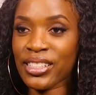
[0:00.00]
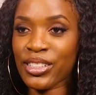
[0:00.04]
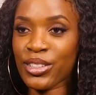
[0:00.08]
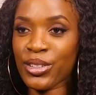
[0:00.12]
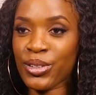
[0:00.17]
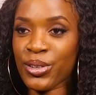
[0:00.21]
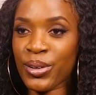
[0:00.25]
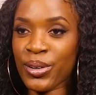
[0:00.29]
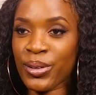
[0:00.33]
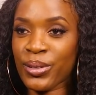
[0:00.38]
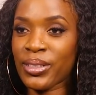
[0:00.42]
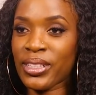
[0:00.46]
you
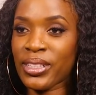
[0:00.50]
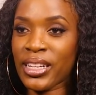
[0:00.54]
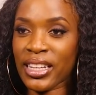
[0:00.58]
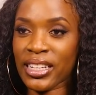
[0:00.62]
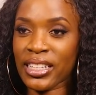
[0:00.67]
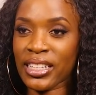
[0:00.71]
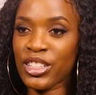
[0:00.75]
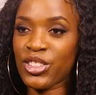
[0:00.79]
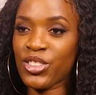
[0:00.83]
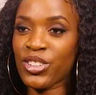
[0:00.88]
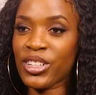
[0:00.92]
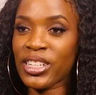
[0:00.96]
know,
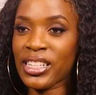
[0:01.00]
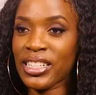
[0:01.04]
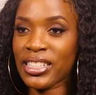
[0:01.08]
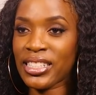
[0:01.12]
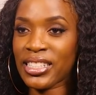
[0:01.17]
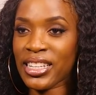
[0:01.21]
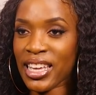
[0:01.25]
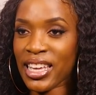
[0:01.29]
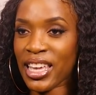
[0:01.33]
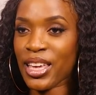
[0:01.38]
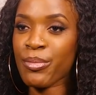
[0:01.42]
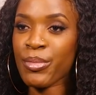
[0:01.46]
like literally
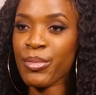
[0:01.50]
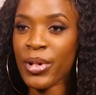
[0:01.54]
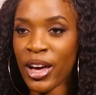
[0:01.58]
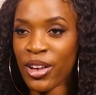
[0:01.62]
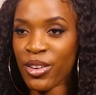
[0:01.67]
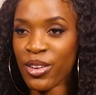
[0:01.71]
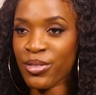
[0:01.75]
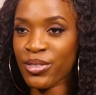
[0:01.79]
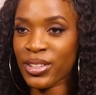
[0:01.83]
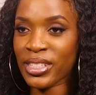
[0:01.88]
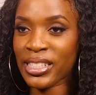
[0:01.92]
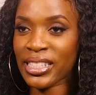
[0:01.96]
taking him
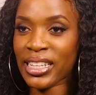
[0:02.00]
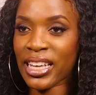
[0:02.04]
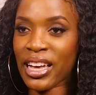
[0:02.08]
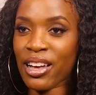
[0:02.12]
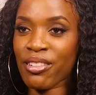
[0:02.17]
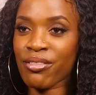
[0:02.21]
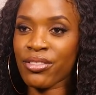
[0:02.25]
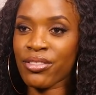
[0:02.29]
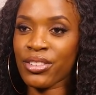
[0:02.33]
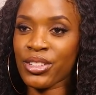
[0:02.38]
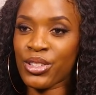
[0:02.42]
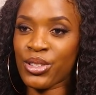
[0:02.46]
out of his
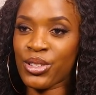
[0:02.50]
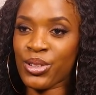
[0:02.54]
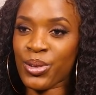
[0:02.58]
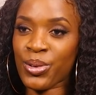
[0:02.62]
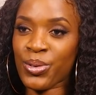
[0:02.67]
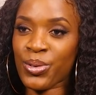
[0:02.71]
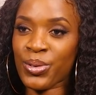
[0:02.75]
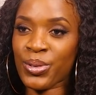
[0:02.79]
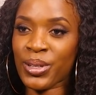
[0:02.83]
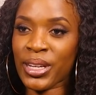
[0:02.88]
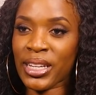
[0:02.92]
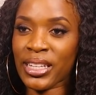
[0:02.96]
comfort
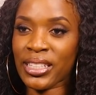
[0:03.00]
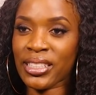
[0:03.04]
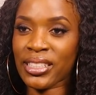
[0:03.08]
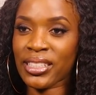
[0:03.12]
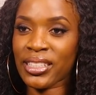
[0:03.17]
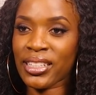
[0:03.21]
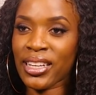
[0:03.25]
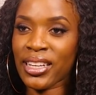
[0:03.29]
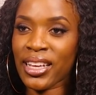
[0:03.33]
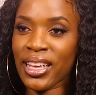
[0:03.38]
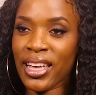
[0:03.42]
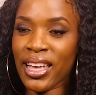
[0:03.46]
zone
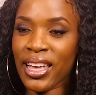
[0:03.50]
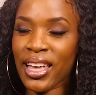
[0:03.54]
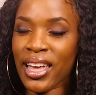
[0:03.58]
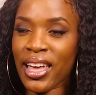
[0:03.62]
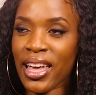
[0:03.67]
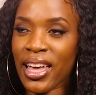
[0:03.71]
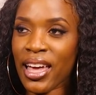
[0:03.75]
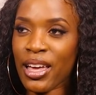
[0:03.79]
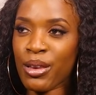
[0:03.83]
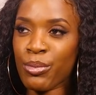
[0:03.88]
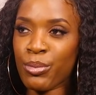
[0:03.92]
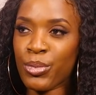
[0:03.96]

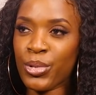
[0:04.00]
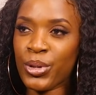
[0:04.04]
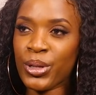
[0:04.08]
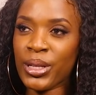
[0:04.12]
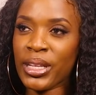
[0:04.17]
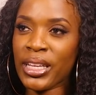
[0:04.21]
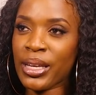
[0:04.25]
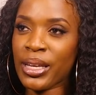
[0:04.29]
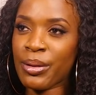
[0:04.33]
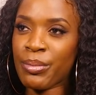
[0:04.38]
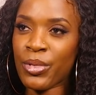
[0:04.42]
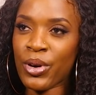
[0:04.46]
and
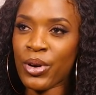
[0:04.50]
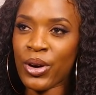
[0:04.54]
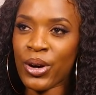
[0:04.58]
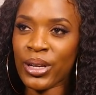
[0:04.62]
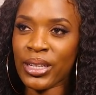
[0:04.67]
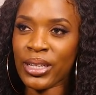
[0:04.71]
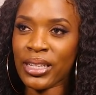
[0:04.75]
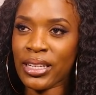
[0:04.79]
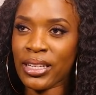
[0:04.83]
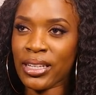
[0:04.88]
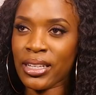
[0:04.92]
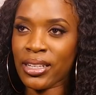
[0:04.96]
putting him
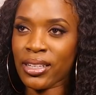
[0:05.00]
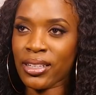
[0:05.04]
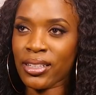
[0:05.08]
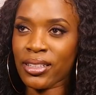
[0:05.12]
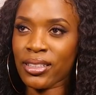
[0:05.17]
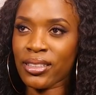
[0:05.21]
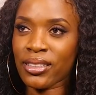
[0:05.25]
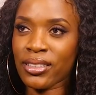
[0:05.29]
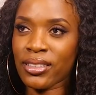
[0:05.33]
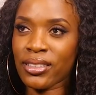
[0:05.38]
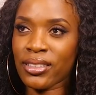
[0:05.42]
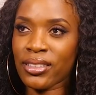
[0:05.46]
on
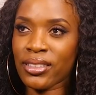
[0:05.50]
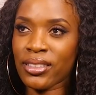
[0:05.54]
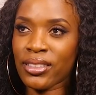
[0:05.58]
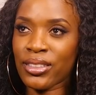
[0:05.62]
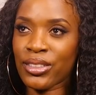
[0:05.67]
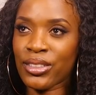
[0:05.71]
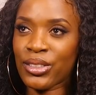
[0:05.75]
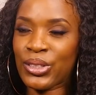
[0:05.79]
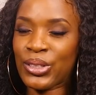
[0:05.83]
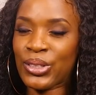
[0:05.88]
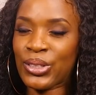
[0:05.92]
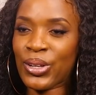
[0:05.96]
a
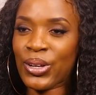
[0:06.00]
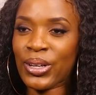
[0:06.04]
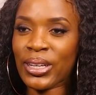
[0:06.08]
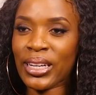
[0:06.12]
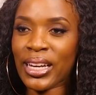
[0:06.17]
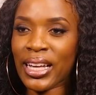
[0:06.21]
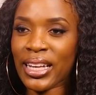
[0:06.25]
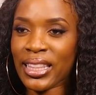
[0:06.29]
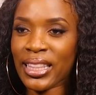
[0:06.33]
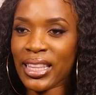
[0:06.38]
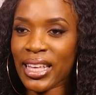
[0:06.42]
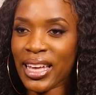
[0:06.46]
song
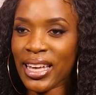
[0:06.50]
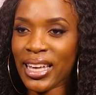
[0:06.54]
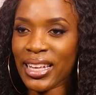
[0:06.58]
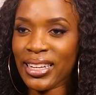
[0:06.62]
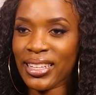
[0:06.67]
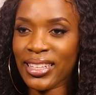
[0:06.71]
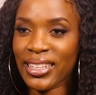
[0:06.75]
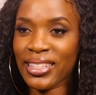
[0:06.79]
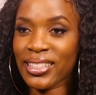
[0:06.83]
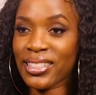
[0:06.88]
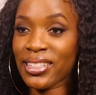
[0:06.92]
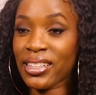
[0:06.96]
like that.
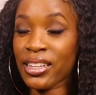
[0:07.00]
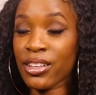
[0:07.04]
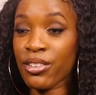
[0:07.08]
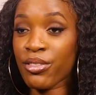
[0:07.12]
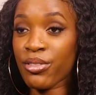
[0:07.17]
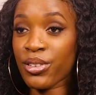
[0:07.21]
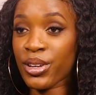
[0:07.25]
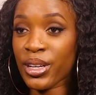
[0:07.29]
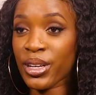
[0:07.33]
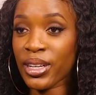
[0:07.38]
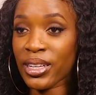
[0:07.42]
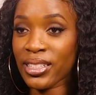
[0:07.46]
He
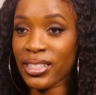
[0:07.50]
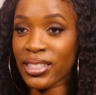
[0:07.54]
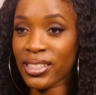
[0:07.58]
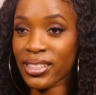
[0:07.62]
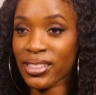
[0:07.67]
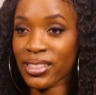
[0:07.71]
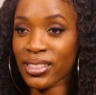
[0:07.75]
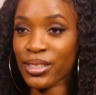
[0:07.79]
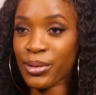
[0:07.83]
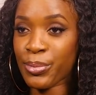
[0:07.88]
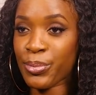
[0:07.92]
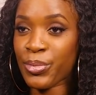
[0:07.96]
delivered,
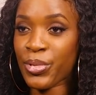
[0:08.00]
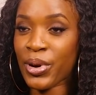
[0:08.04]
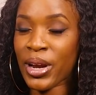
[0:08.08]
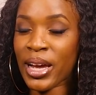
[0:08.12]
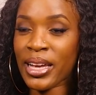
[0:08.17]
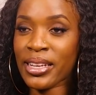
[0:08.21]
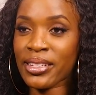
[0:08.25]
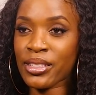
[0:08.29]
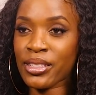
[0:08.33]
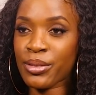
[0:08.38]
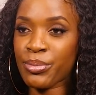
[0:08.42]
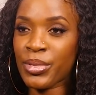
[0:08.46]
he
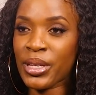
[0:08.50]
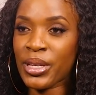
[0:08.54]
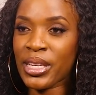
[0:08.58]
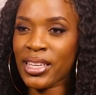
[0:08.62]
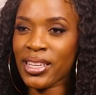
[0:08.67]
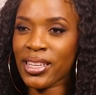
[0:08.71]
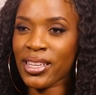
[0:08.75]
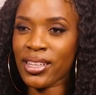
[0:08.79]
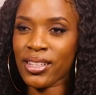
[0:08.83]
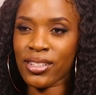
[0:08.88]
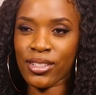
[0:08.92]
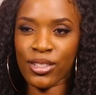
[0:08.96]
surprised
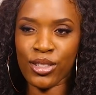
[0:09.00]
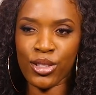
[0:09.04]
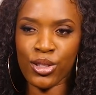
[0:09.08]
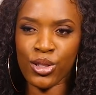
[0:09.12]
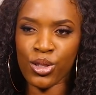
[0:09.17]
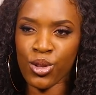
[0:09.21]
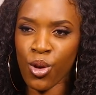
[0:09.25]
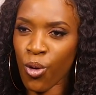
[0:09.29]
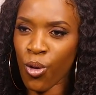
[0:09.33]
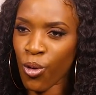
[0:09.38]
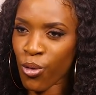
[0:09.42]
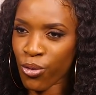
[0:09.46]
me, he's
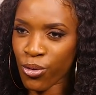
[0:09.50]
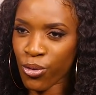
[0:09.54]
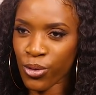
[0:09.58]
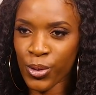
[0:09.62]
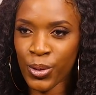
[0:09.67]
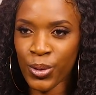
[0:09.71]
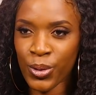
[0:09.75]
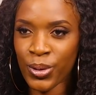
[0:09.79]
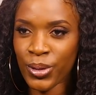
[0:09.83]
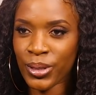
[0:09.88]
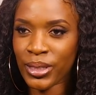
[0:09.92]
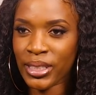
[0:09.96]

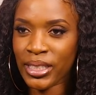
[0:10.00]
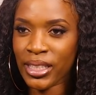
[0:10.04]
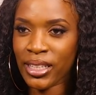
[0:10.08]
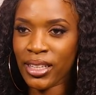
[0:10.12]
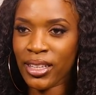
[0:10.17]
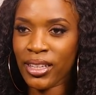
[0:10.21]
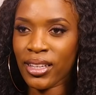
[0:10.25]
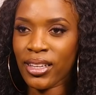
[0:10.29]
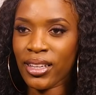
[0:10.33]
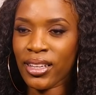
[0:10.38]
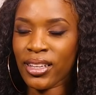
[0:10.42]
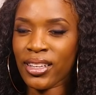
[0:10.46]
soulful,
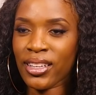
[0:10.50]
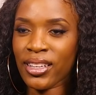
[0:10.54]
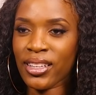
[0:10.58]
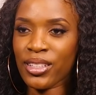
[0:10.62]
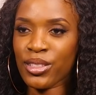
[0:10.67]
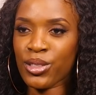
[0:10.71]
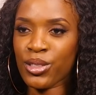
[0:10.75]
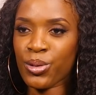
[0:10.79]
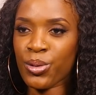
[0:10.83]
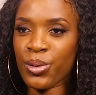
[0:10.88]
he's